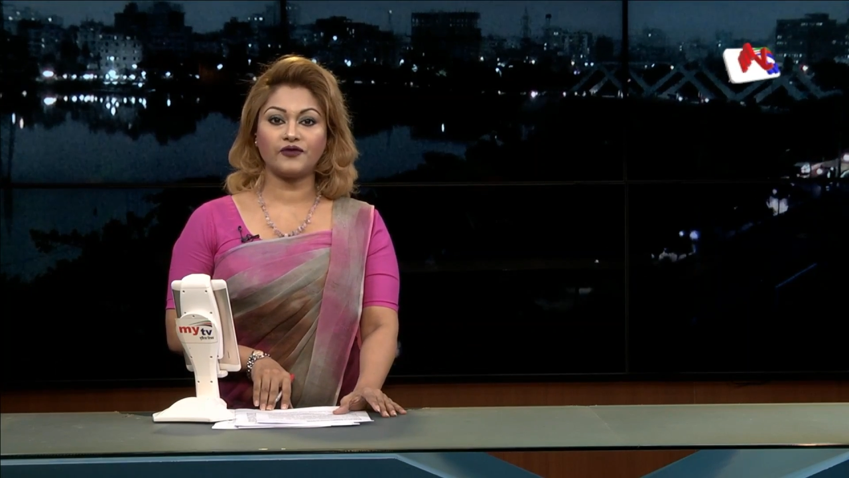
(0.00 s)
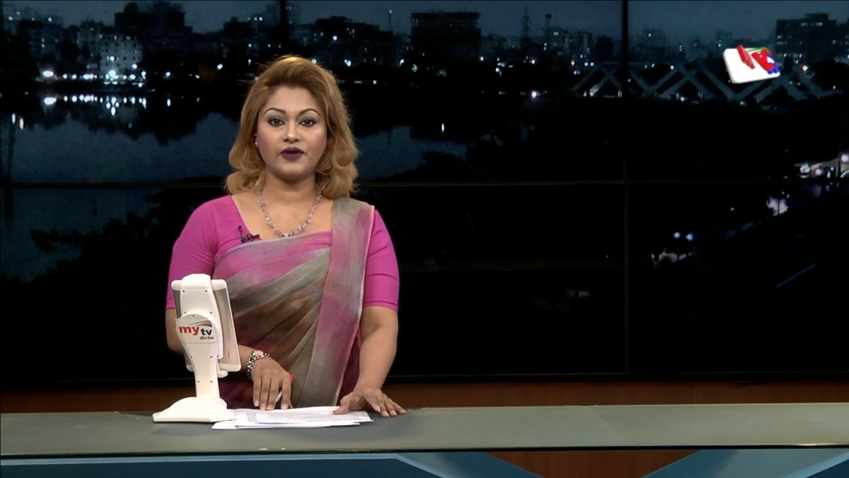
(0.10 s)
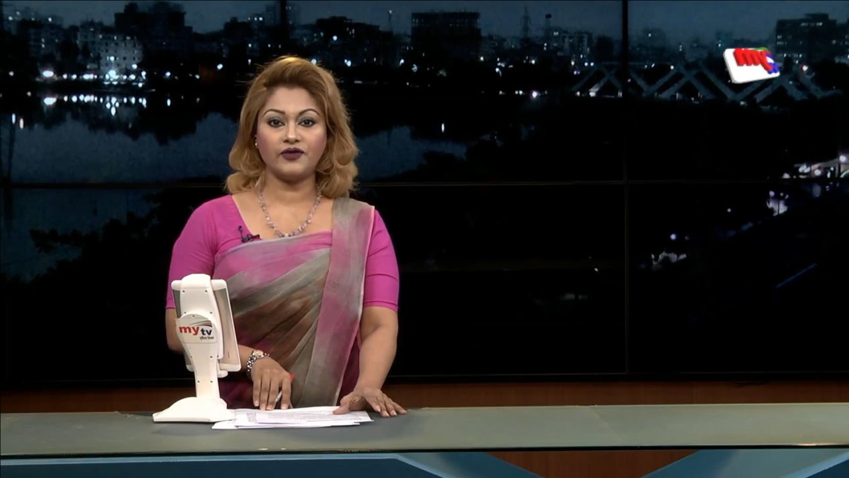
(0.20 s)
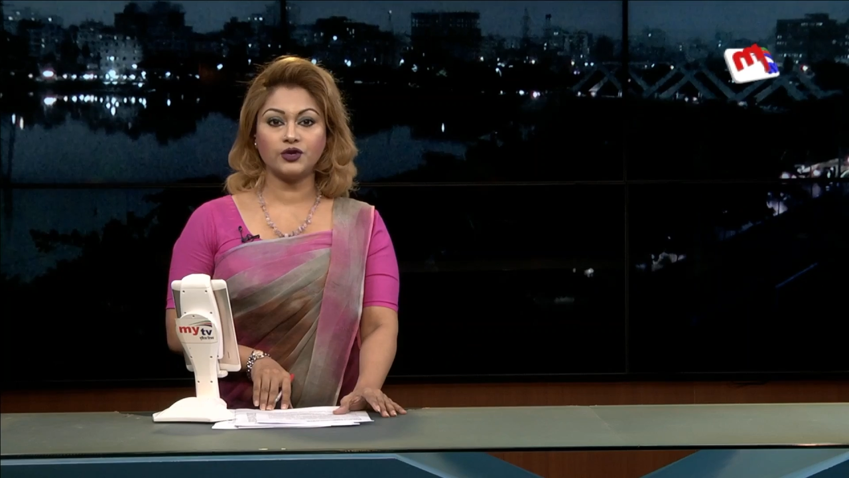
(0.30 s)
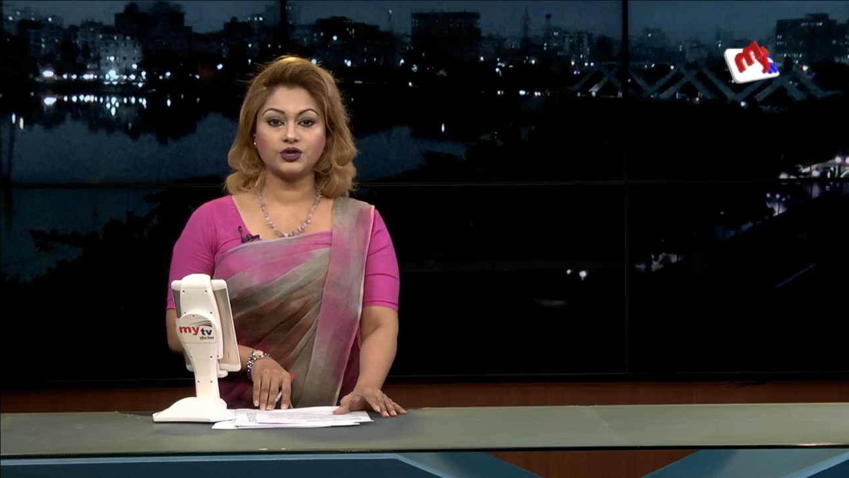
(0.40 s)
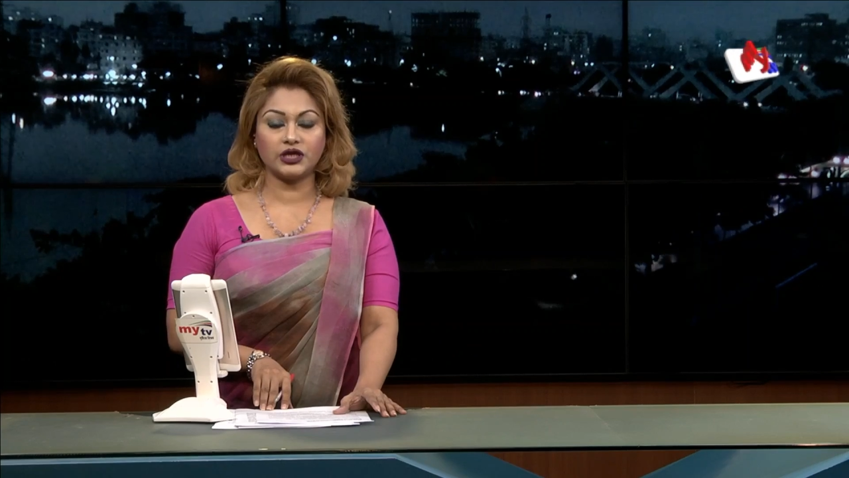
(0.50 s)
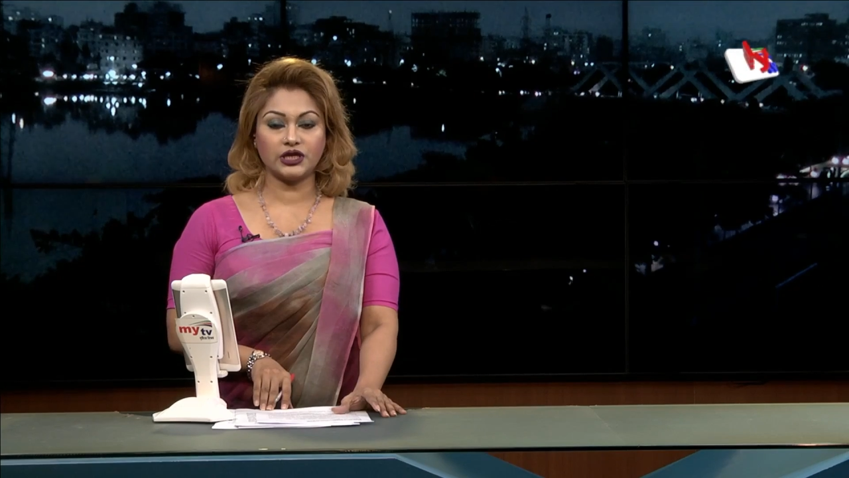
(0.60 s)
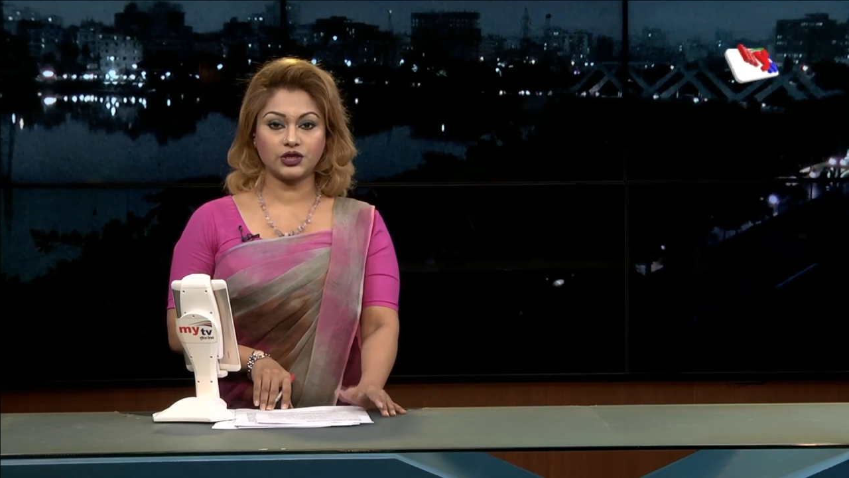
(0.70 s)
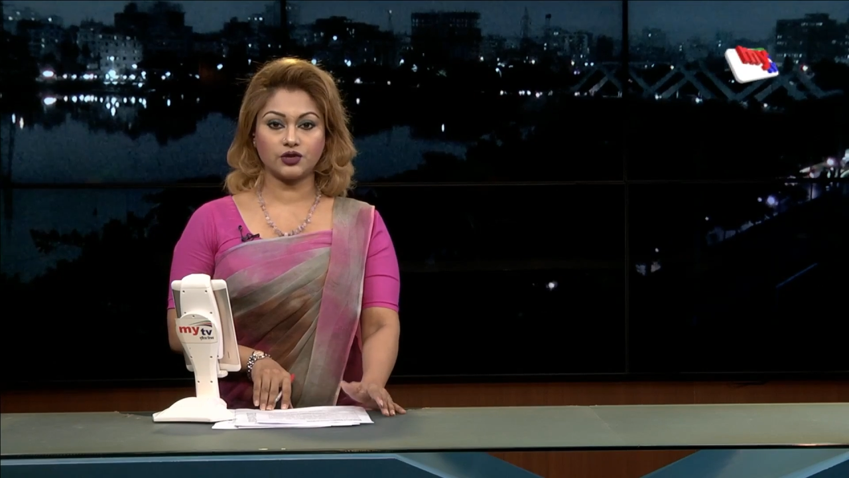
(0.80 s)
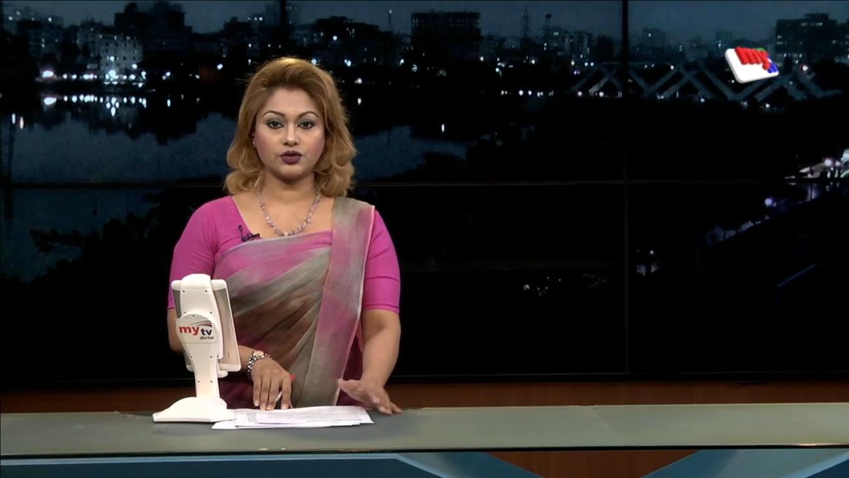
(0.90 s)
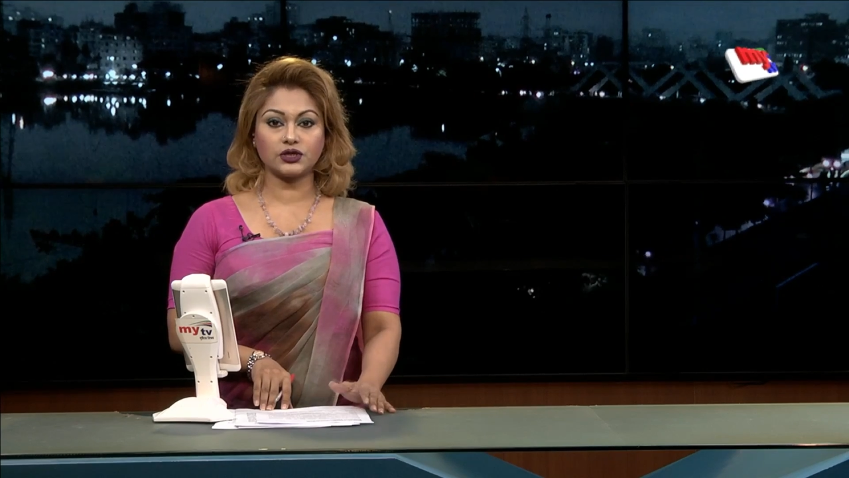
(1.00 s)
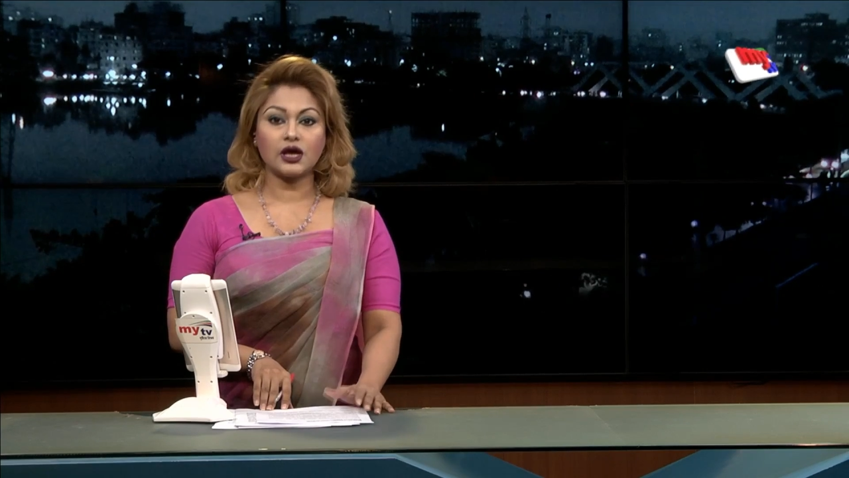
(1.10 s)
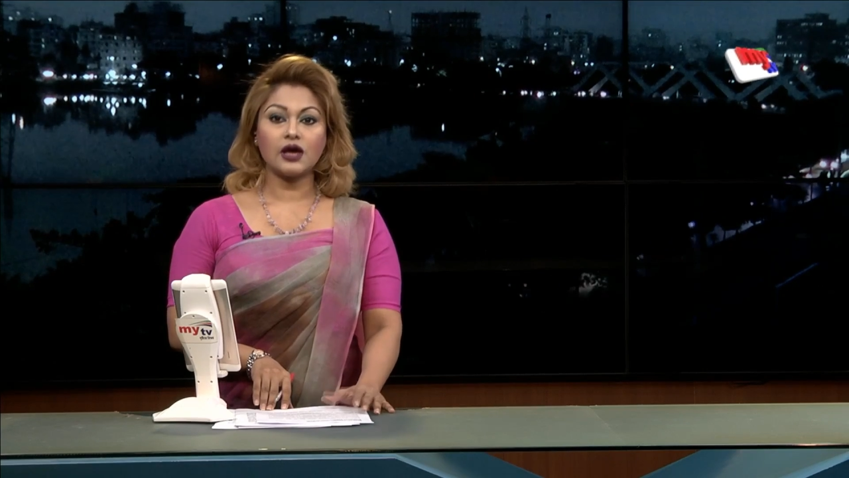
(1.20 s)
refugee issues.